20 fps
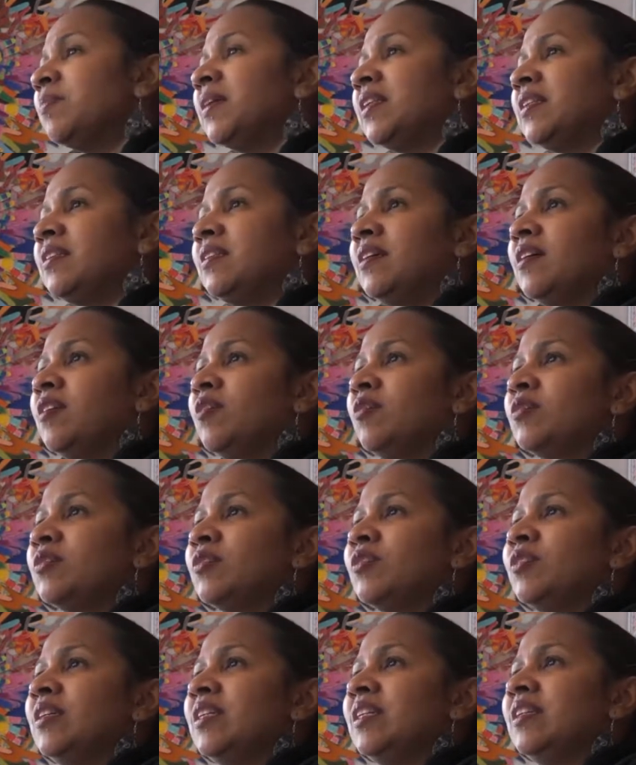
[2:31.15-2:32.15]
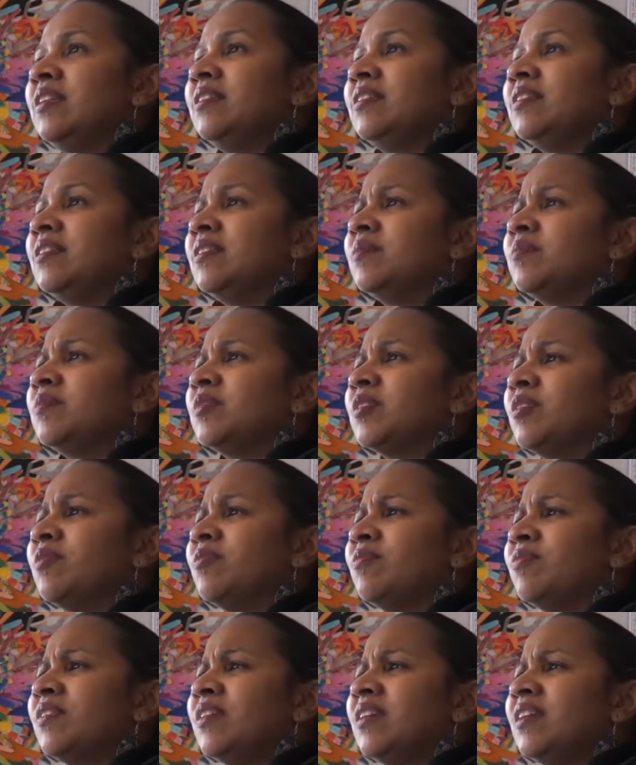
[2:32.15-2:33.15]
but they're also in terms
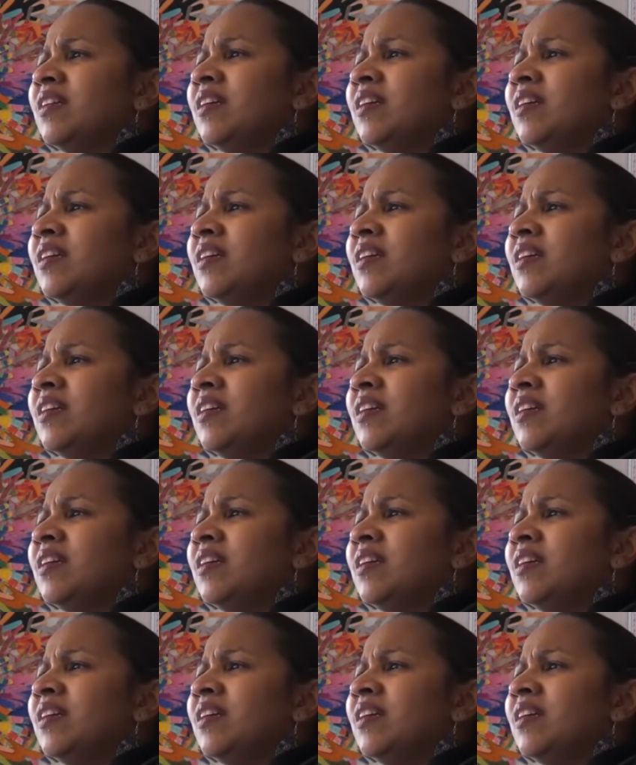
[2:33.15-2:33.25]
of,